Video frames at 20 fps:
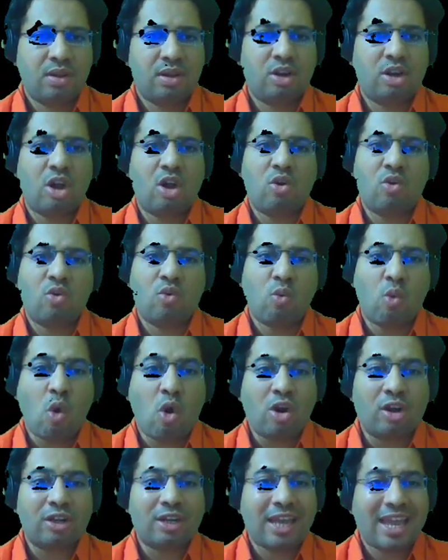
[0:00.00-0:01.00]
Now,
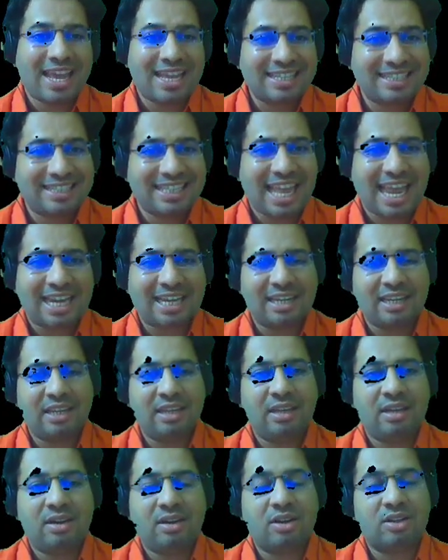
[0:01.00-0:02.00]
what
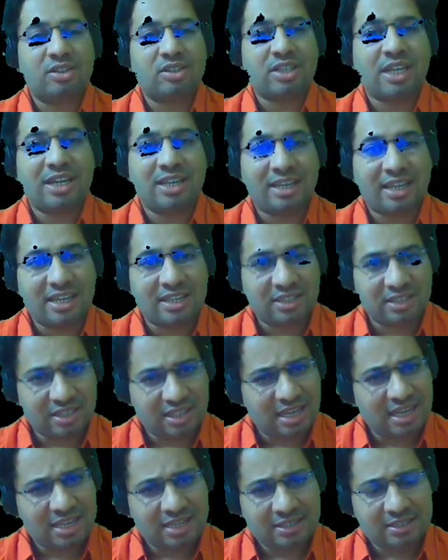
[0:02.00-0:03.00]
exactly a sentence
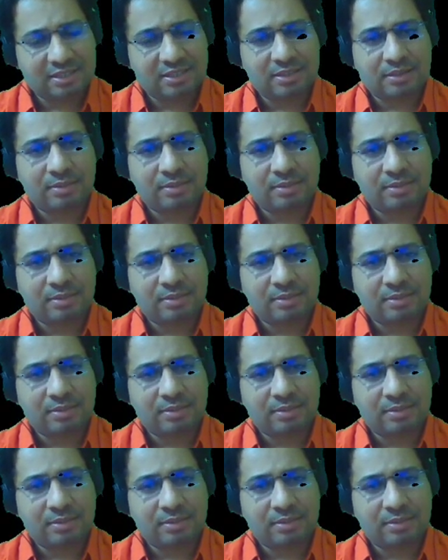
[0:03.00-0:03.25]
is?